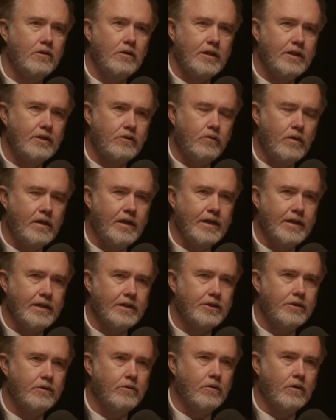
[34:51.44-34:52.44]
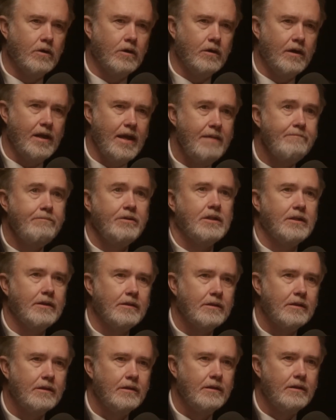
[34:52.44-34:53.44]
early 20s, who are
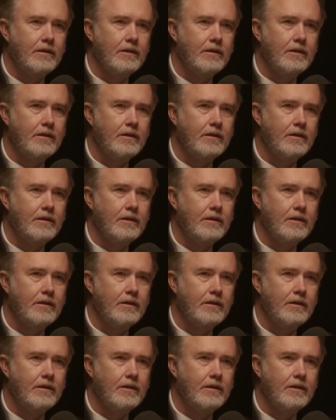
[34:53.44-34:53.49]
impotent.